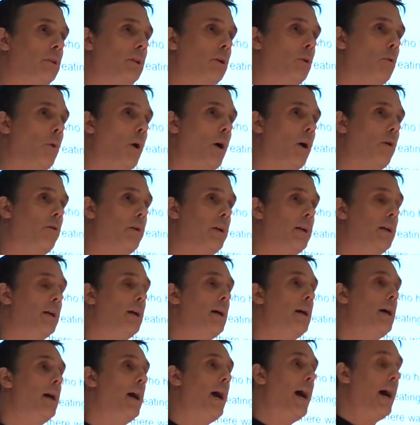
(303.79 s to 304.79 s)
inquiry
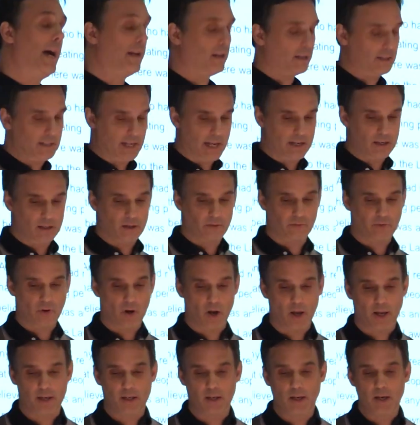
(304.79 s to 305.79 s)
had
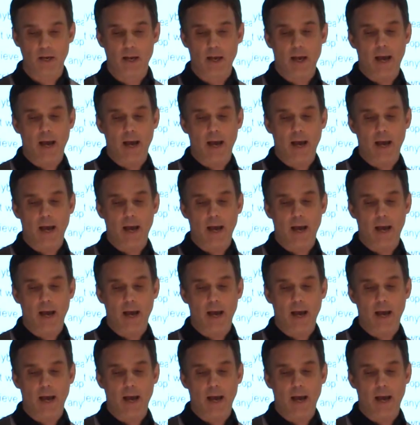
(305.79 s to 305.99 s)
identified.